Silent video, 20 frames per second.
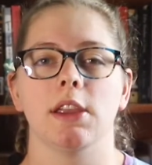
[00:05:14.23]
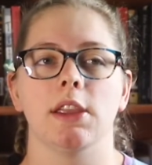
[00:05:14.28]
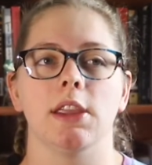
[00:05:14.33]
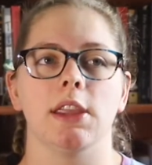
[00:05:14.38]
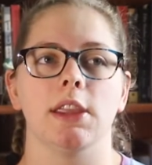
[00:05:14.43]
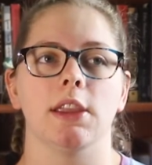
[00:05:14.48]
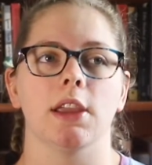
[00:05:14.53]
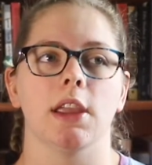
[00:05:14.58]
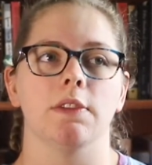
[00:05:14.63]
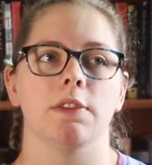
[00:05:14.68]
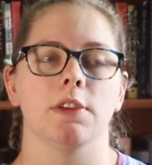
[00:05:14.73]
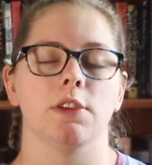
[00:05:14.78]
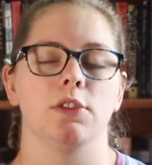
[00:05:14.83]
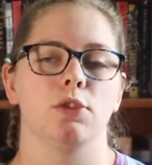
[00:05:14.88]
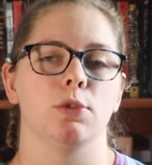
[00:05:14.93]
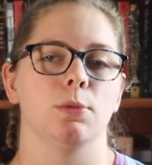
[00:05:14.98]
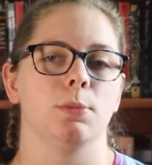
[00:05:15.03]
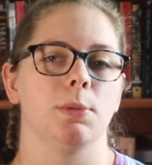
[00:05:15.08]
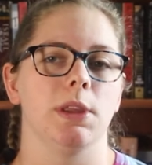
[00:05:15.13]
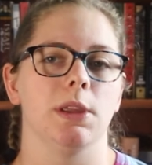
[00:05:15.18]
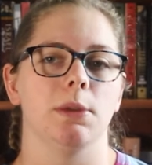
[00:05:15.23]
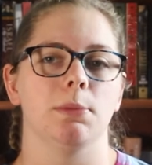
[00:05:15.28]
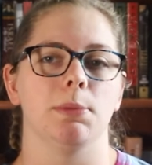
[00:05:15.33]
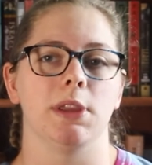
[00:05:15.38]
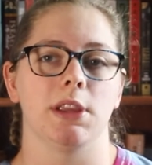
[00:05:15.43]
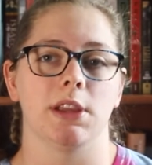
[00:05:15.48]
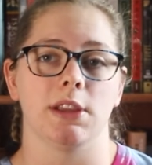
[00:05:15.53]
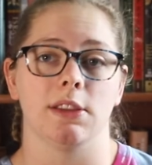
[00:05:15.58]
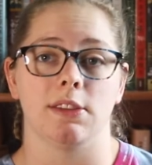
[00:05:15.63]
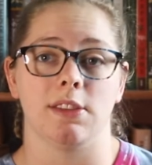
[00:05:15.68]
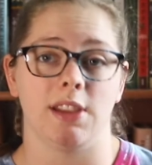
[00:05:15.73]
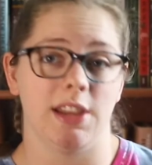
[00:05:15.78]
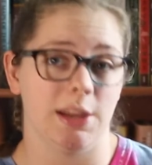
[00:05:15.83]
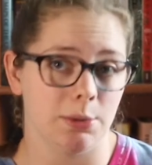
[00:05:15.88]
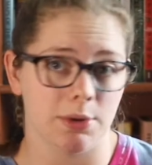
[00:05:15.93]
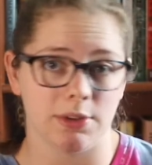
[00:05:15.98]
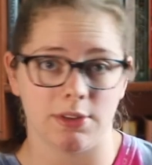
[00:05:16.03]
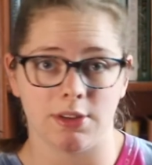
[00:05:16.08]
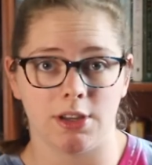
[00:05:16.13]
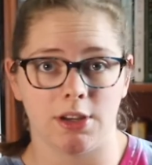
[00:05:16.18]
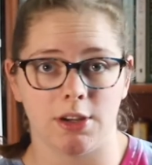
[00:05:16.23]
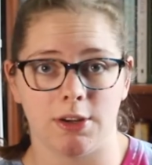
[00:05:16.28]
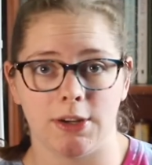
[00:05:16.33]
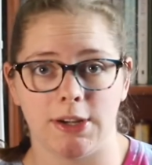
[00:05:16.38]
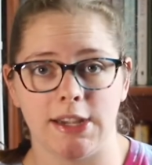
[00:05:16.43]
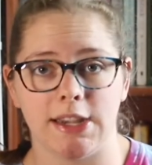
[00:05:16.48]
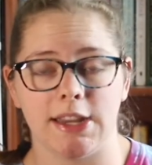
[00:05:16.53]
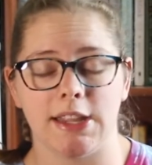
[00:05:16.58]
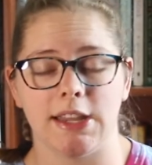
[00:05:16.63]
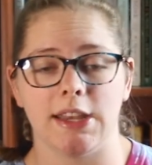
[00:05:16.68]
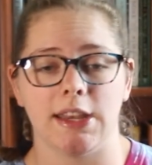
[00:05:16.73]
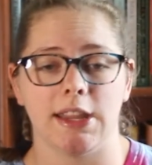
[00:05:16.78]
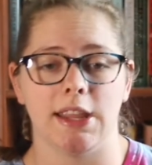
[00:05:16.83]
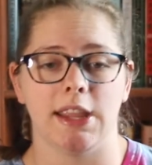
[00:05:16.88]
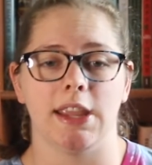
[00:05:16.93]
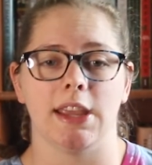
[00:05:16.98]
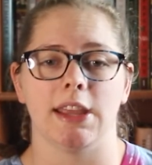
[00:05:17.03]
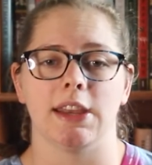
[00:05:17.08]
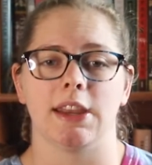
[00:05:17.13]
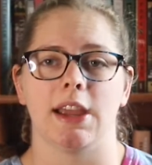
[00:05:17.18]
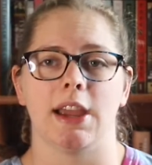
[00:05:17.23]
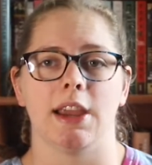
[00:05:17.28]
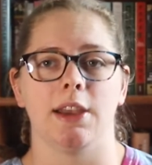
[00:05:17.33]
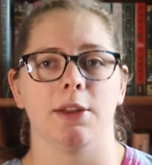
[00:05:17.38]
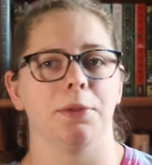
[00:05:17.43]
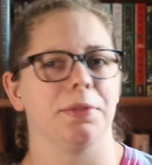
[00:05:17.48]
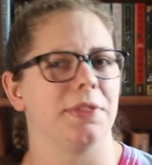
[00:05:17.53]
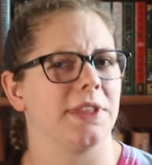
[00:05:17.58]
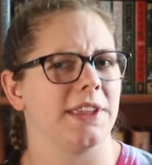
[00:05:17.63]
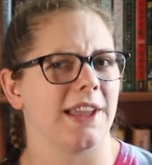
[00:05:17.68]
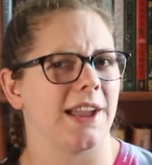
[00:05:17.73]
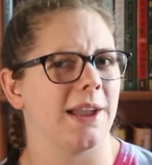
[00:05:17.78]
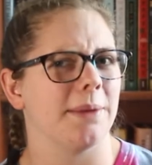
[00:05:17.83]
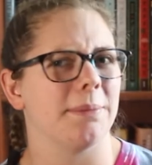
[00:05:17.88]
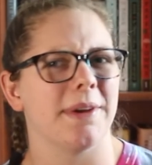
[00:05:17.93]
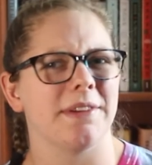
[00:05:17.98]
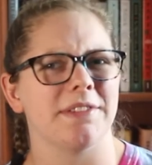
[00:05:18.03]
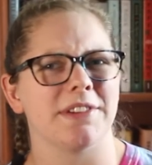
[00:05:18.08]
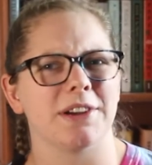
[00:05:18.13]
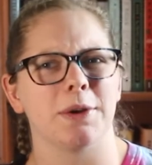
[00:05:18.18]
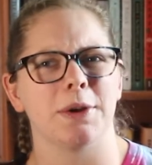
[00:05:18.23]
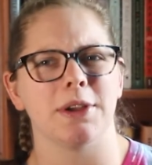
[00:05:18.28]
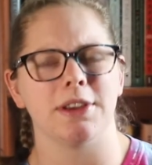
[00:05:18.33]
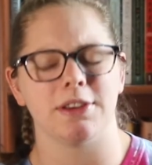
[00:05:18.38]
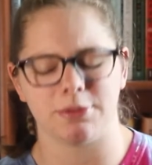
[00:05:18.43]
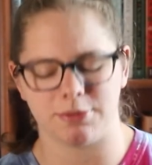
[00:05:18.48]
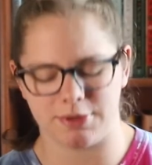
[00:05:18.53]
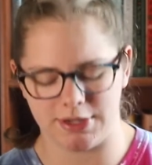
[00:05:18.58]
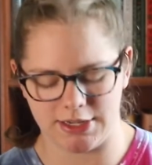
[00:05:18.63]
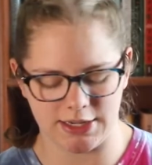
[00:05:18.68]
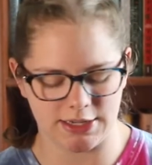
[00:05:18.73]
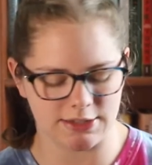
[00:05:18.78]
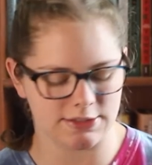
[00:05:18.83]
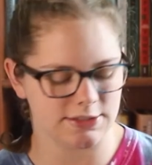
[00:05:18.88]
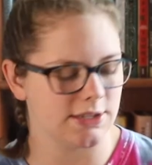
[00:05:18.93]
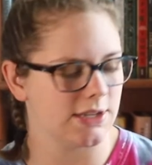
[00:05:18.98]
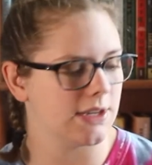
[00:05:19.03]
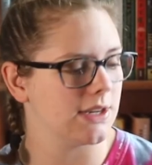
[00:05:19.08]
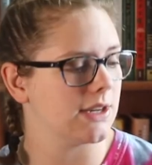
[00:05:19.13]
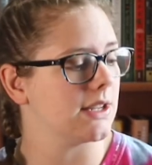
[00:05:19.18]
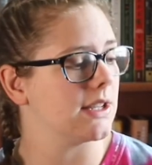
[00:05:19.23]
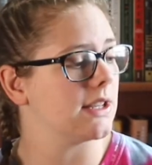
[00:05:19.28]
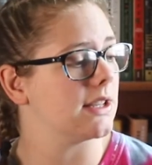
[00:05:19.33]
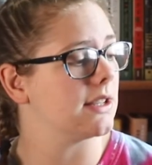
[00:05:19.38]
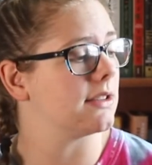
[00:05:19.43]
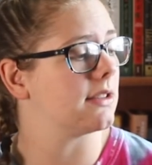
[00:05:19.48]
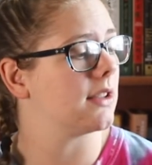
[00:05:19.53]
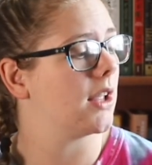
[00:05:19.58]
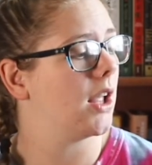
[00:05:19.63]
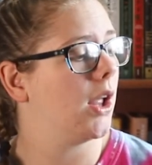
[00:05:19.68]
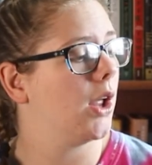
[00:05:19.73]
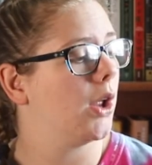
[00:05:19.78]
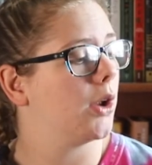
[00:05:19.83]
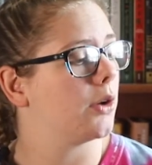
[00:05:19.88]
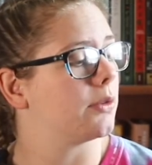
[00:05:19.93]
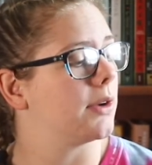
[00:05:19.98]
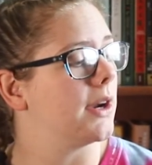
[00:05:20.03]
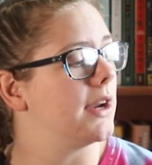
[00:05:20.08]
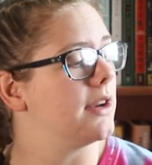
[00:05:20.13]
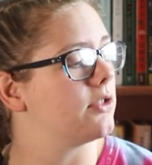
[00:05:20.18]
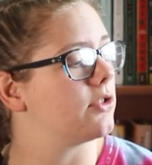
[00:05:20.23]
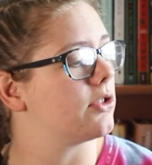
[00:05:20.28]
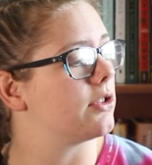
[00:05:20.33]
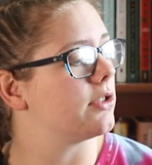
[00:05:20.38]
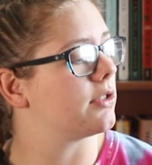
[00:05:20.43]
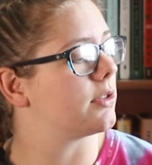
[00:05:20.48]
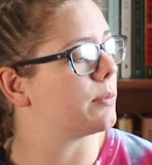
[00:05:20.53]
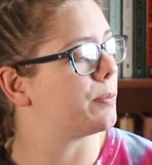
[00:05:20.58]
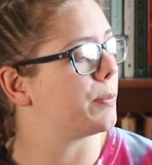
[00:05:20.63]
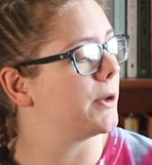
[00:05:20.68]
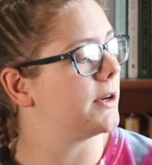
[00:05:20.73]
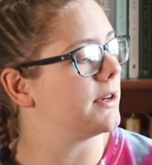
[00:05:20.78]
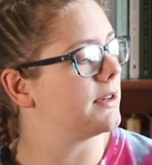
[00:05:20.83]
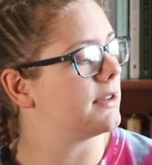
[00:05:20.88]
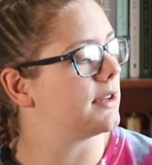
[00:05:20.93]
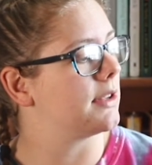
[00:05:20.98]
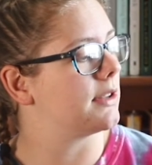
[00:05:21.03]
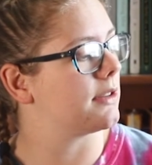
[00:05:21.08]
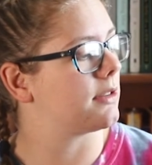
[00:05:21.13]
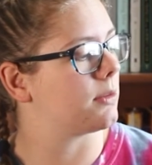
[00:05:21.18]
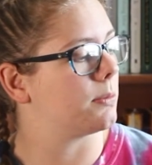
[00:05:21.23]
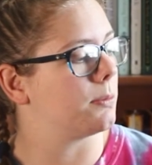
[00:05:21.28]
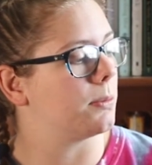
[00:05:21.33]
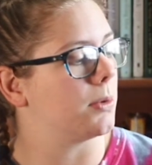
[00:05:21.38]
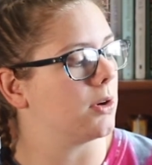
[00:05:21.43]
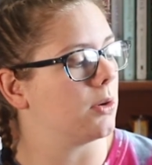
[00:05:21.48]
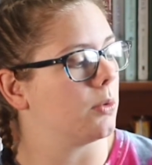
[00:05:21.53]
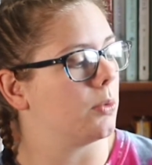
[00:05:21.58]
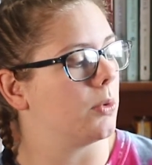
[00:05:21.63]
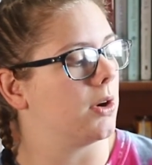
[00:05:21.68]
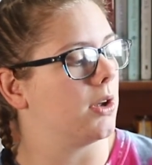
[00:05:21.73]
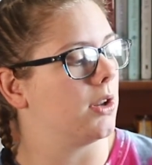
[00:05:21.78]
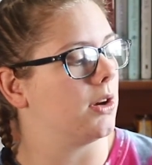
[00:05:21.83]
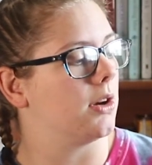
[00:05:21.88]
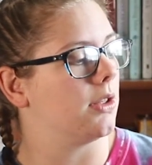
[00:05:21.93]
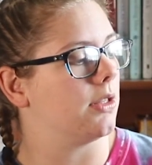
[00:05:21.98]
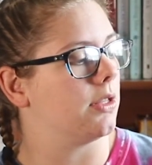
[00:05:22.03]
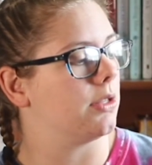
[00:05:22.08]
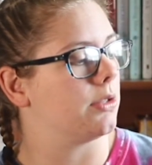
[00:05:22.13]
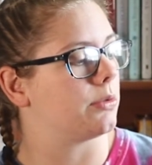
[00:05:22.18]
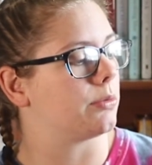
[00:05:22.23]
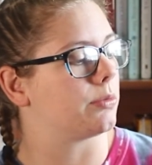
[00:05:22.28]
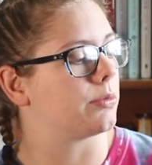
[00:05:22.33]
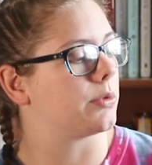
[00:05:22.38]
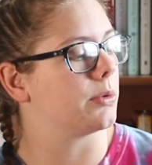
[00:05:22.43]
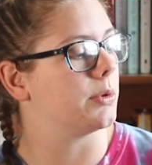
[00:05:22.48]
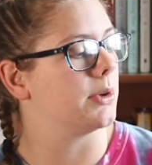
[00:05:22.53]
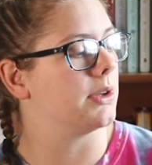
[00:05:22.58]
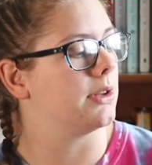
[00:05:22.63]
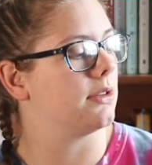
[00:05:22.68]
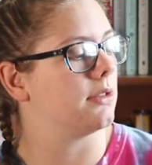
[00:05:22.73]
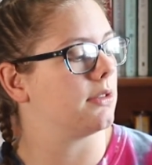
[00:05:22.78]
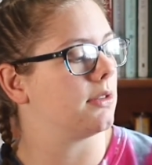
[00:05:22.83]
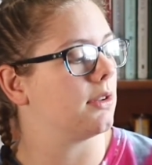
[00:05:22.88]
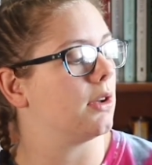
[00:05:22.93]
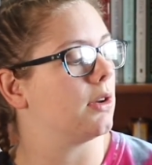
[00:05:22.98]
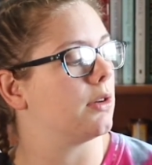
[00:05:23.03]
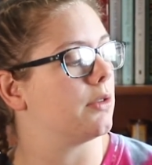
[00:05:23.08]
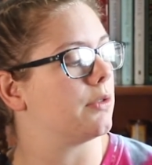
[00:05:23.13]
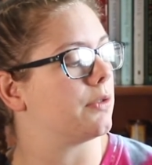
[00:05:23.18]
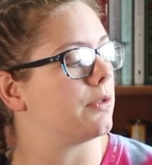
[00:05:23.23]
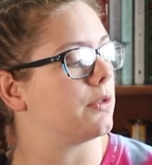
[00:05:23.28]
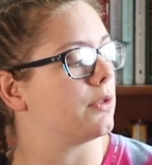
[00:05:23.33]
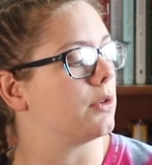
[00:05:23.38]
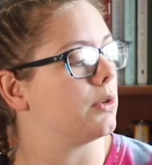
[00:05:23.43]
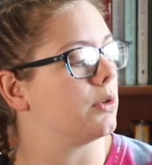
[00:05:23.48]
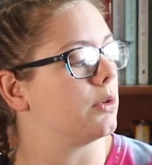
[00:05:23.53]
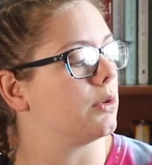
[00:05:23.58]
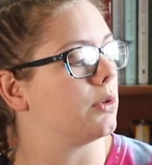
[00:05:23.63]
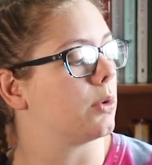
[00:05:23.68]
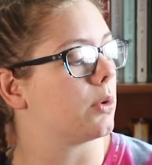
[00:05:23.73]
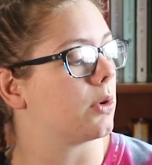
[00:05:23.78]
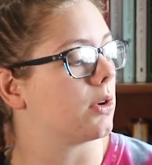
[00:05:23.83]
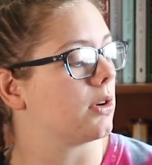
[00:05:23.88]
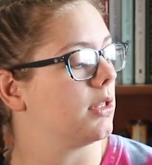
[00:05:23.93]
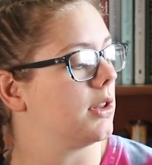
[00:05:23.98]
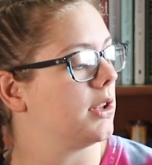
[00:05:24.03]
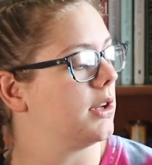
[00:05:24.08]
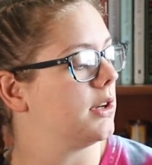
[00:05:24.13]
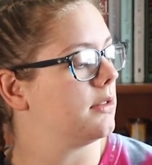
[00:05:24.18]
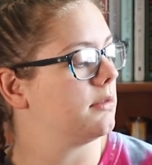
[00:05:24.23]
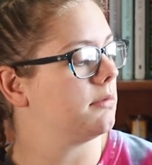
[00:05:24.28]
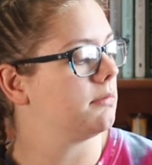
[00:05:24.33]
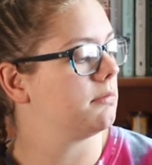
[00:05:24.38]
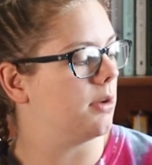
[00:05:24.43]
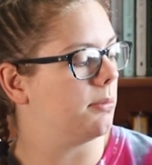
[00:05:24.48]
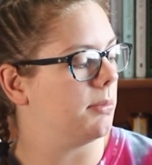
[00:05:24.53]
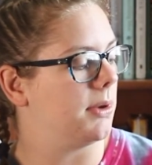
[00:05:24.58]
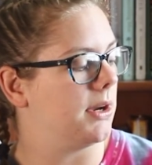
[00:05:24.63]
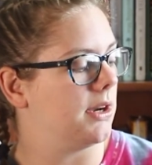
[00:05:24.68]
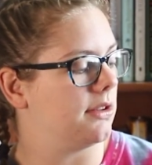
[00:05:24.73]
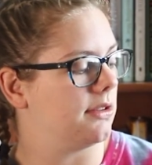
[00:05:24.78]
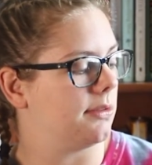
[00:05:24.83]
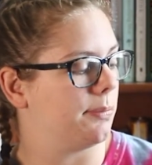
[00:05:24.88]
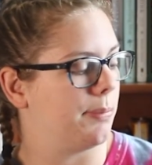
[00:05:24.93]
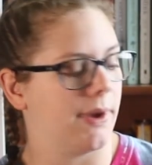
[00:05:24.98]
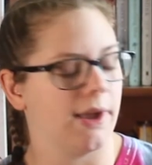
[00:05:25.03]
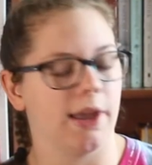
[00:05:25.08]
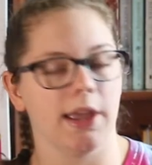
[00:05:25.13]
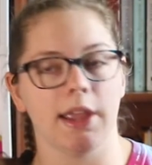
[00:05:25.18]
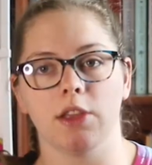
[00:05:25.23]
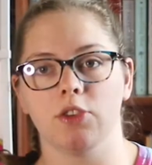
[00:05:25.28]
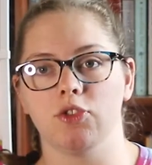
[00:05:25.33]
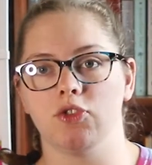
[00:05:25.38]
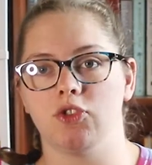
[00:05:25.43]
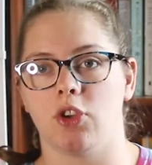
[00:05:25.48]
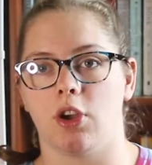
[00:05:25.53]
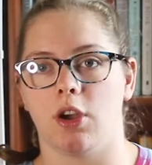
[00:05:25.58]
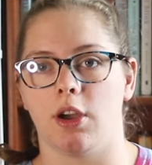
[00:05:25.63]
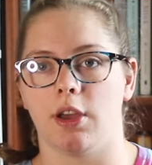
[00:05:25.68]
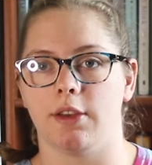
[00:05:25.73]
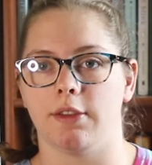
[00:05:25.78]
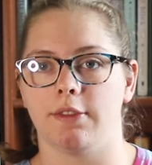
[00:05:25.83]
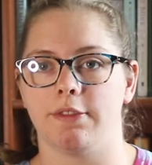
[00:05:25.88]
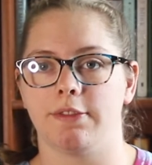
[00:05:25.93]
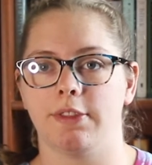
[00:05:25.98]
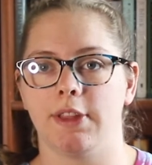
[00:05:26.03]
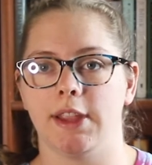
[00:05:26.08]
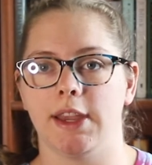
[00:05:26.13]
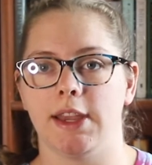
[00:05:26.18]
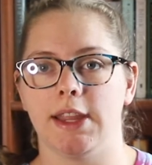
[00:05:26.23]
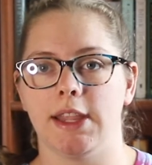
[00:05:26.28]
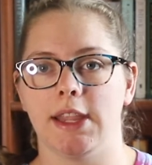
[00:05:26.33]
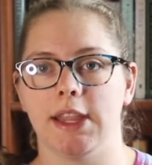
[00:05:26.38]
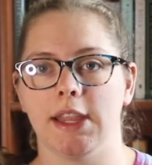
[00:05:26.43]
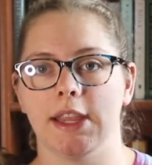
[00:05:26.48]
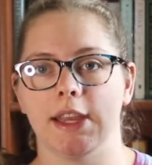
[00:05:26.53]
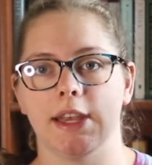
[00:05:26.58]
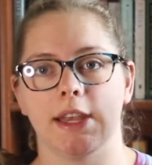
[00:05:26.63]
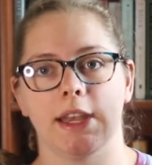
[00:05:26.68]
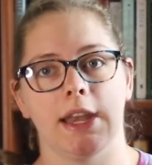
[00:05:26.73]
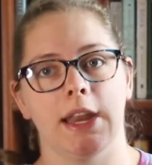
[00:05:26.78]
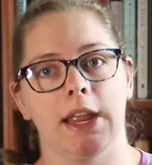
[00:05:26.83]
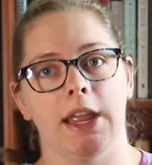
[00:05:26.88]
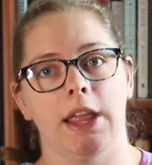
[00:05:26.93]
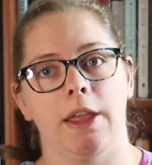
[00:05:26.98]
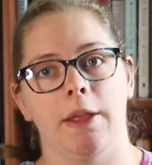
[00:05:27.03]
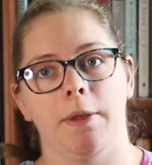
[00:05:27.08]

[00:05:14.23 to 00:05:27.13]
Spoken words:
He gave it to me because he wasn't going to read it, and I don't think I'm ever going to read it. It is Ranger's Apprentice, Book 1, The Ruins of Gorlin. It is by John Flanagan.